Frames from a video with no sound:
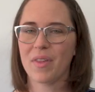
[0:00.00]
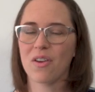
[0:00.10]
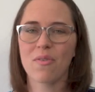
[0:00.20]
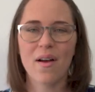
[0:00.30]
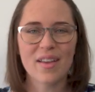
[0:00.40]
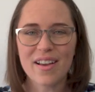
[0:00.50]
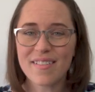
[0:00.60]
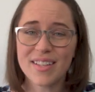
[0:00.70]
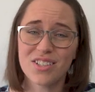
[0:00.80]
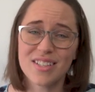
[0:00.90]
And around here,
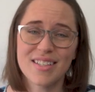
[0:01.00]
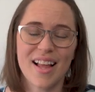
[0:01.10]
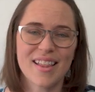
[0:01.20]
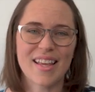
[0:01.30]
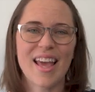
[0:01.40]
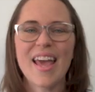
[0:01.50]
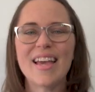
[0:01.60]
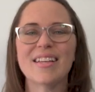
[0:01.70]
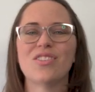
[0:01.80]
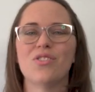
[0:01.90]
that's just not the
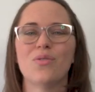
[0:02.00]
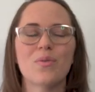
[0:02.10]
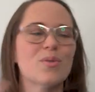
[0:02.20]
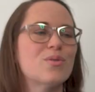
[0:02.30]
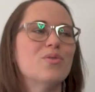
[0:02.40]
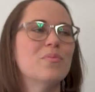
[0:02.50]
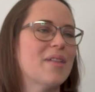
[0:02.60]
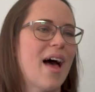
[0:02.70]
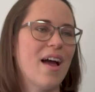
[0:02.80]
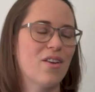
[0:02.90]
case. You don't assume that.